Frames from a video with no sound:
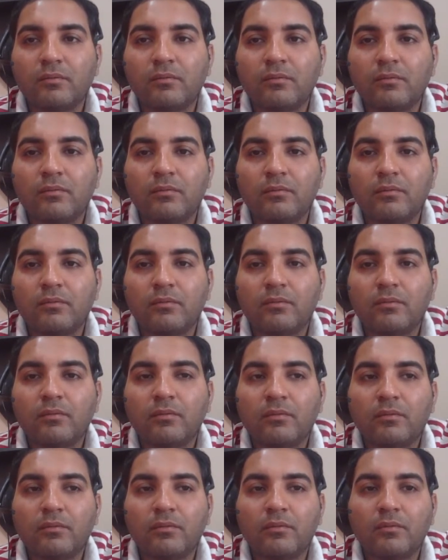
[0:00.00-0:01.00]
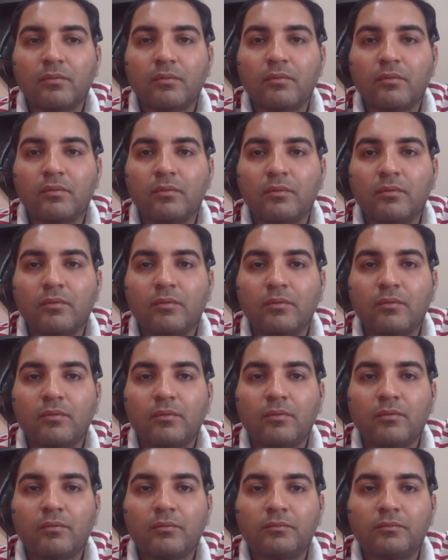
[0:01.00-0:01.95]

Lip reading: (no one is talking)